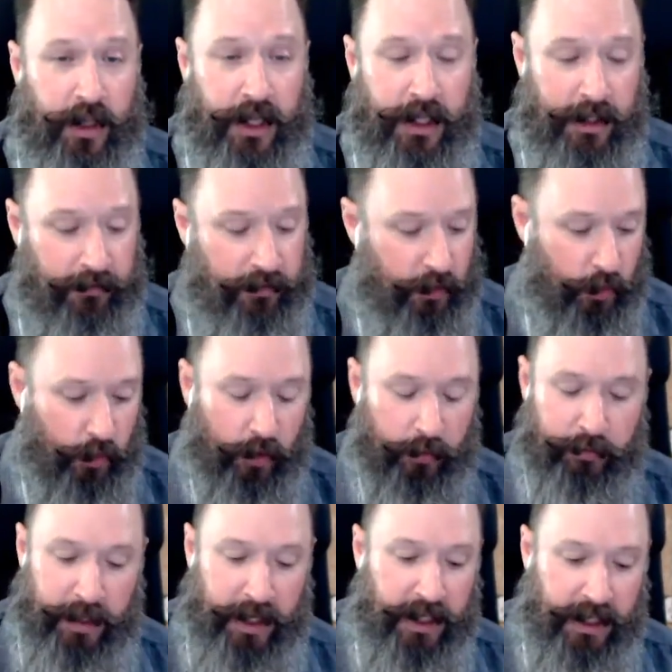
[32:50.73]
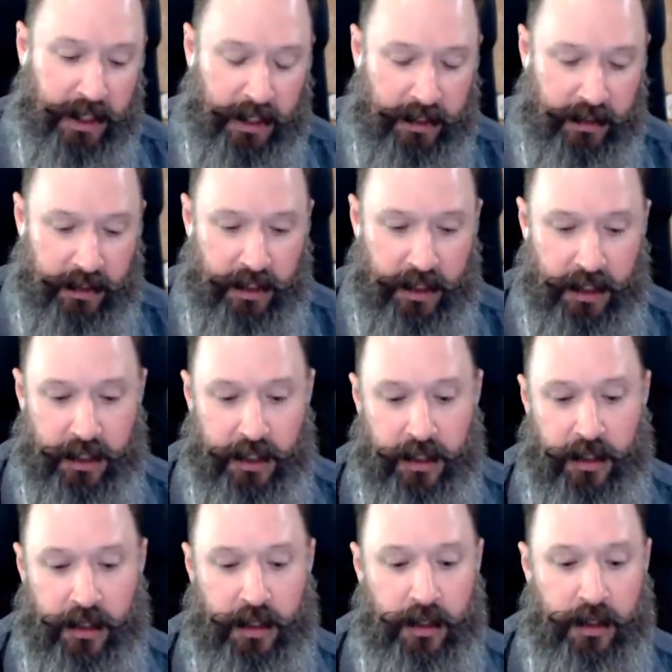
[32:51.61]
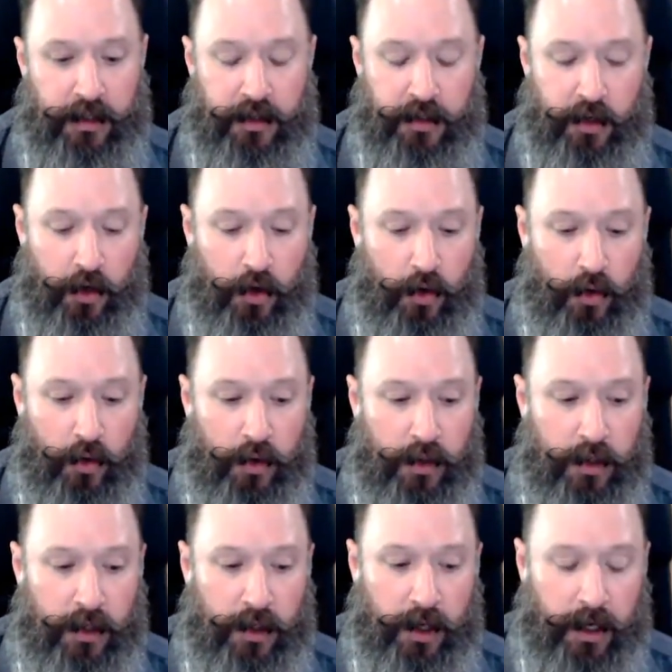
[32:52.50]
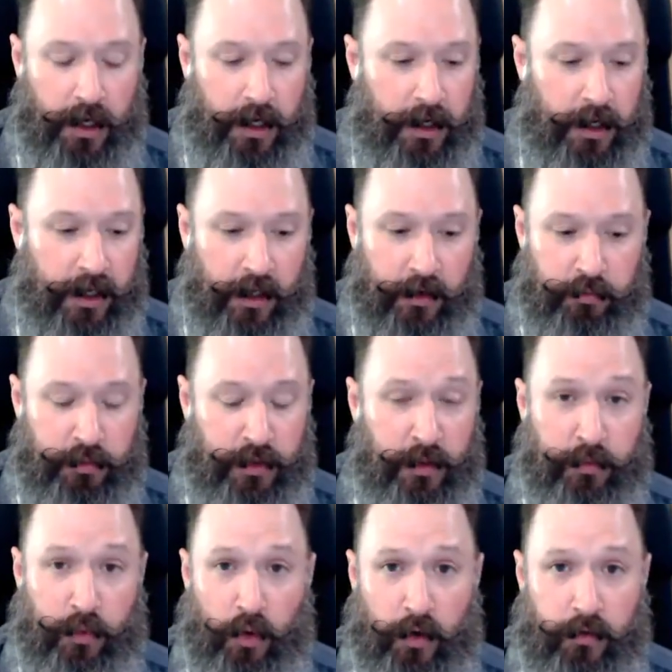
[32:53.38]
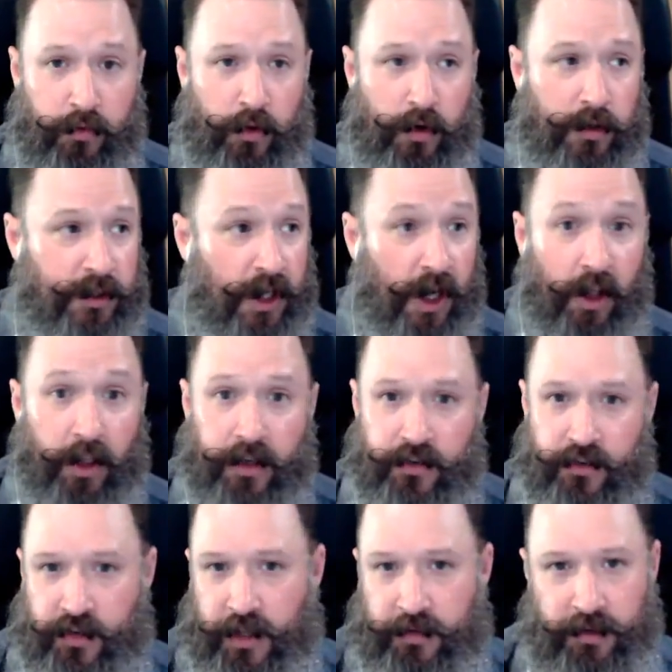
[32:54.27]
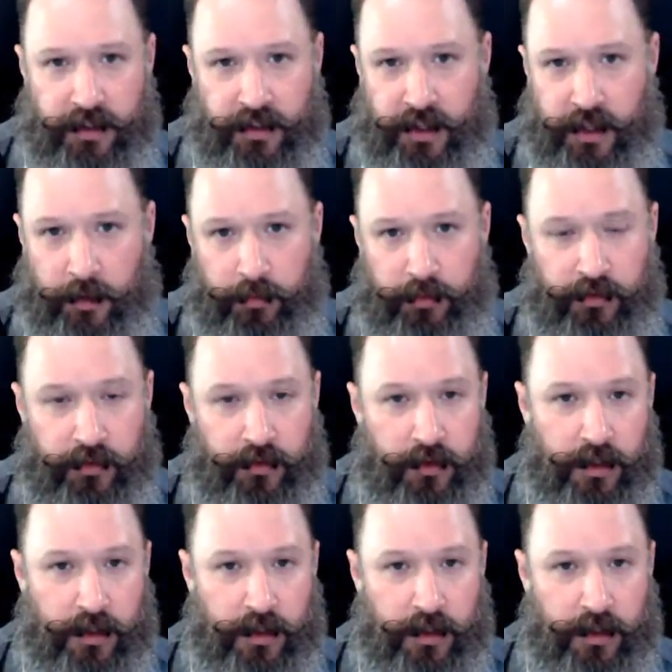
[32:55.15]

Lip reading: Like if you were a banking thing, it could be a board for college saving tips,